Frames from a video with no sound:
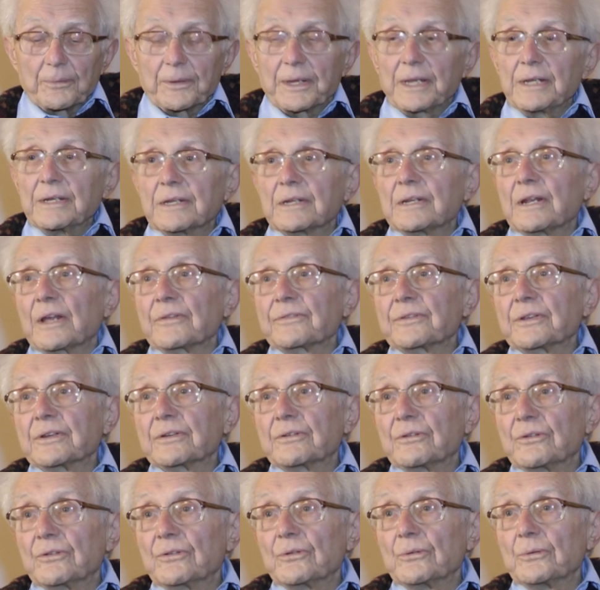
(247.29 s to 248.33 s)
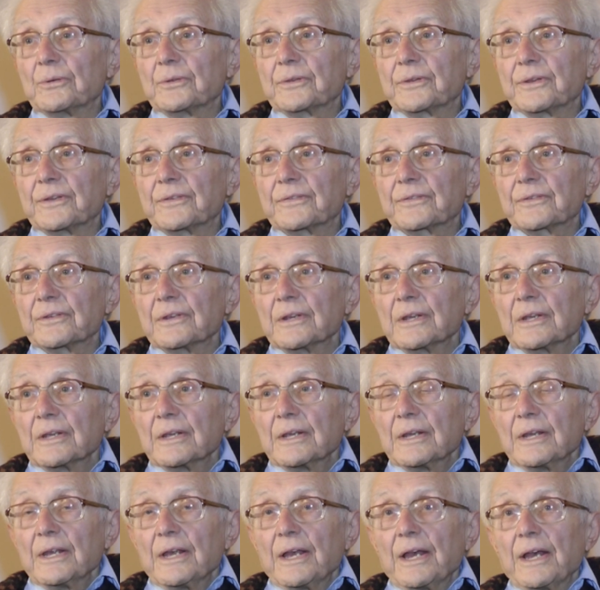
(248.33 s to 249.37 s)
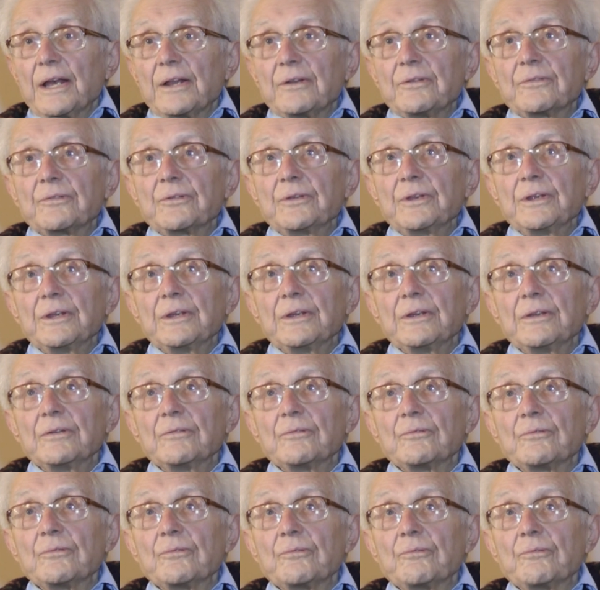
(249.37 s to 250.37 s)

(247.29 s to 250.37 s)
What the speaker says: the beginning nothing to do with this, and in